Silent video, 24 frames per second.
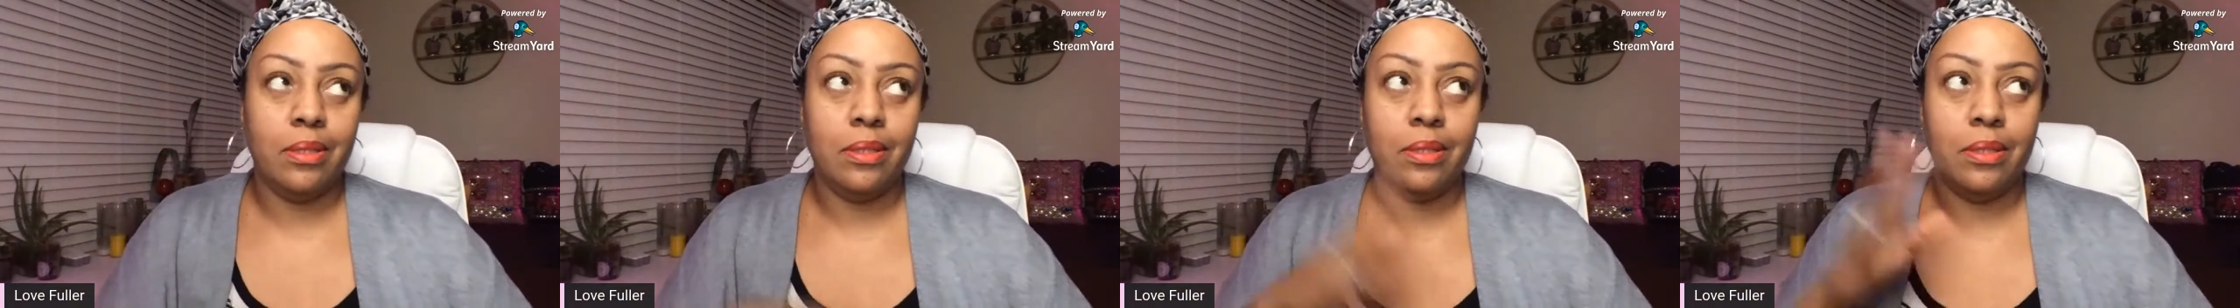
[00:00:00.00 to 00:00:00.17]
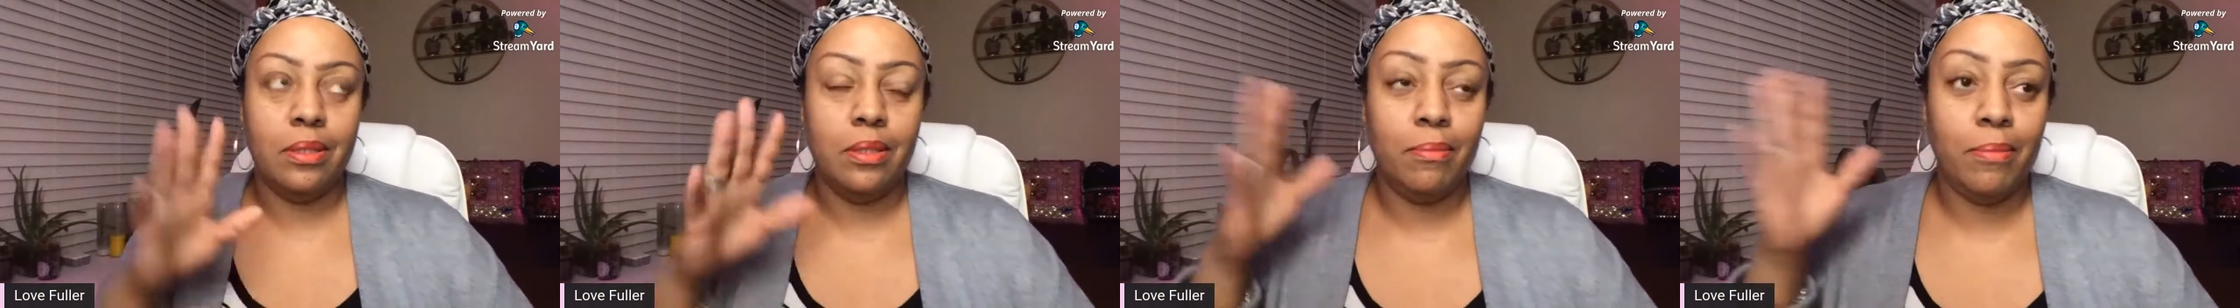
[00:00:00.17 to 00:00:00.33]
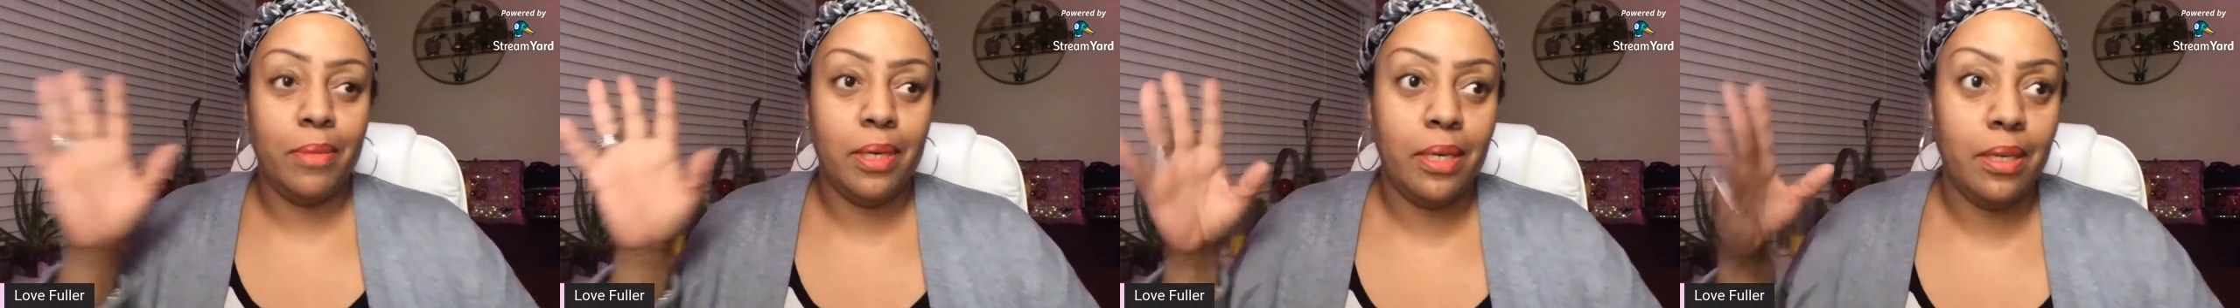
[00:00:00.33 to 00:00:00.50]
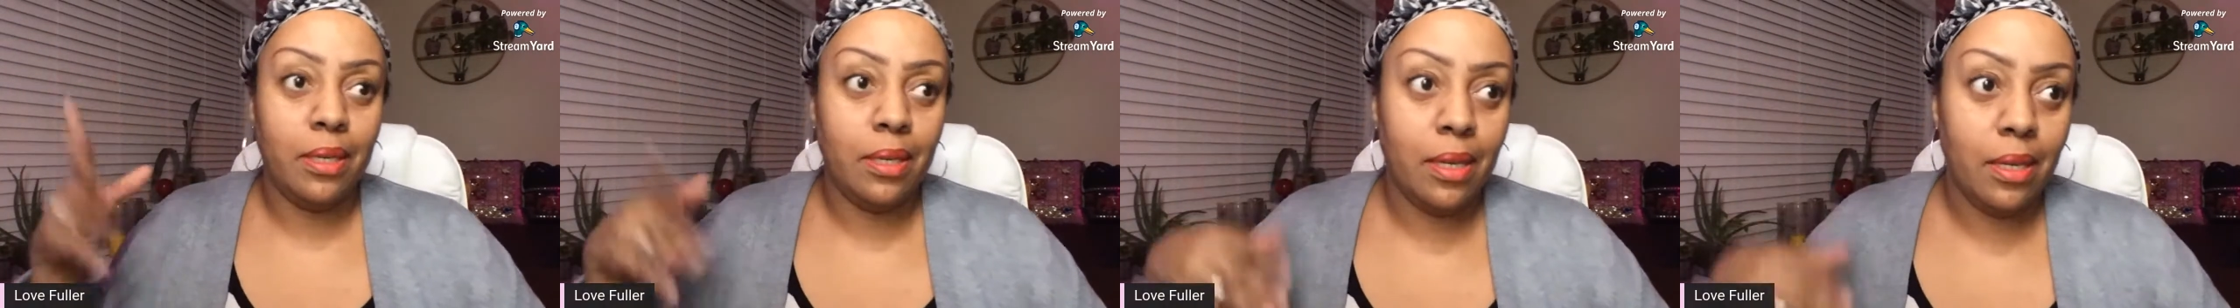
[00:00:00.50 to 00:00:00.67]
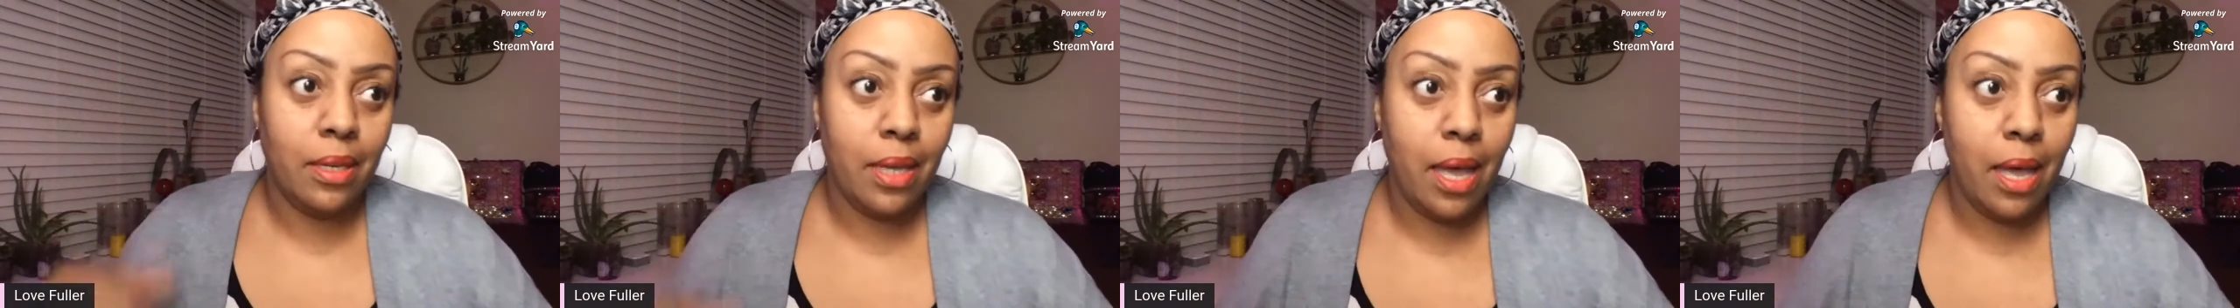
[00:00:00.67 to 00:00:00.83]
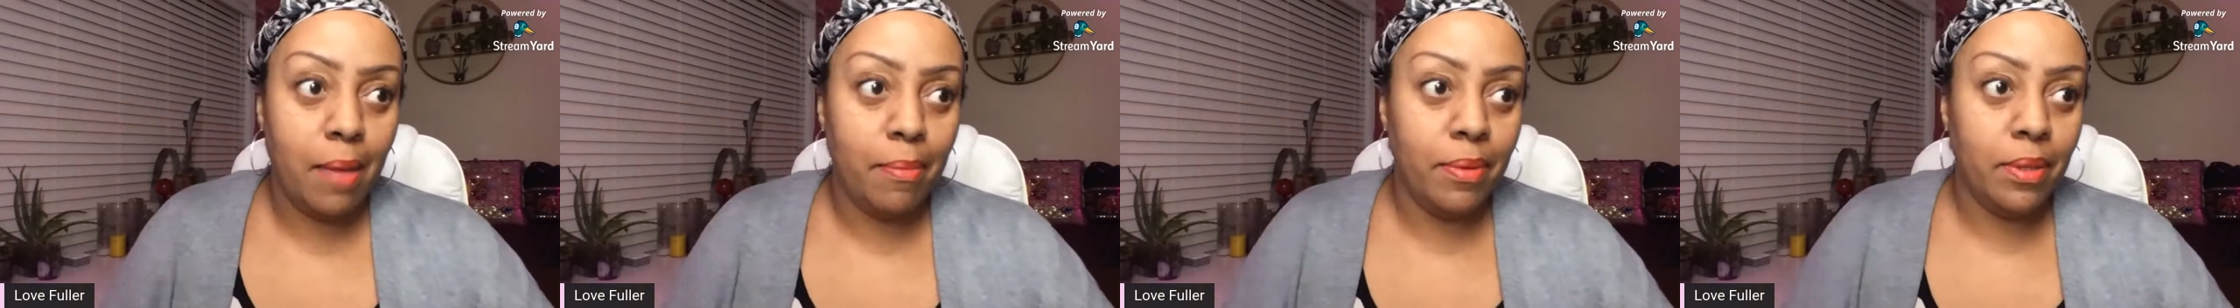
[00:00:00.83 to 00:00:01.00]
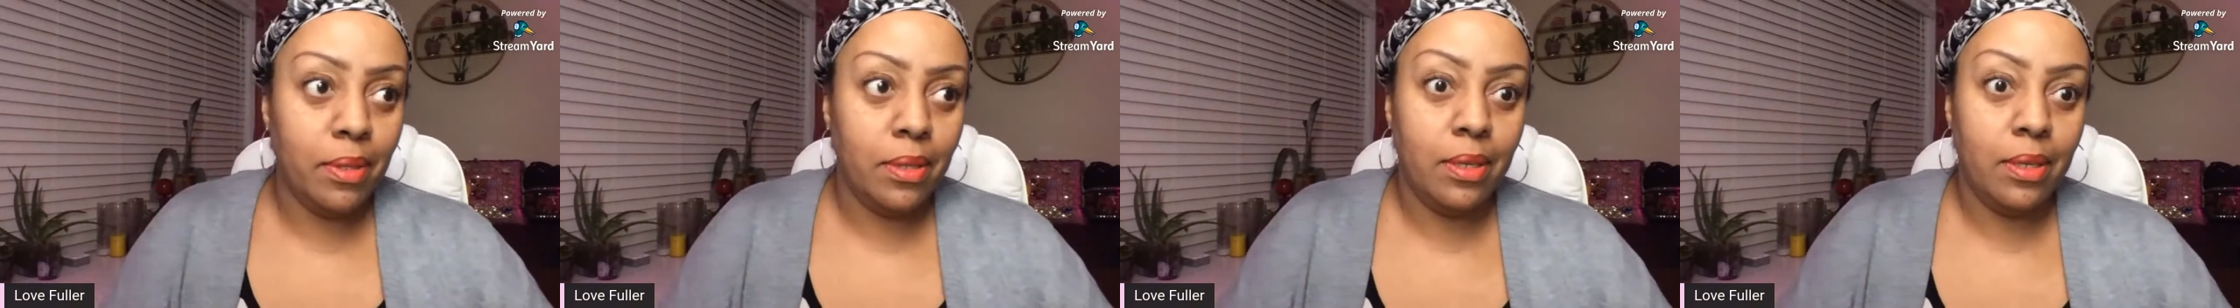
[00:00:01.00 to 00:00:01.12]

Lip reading: my habit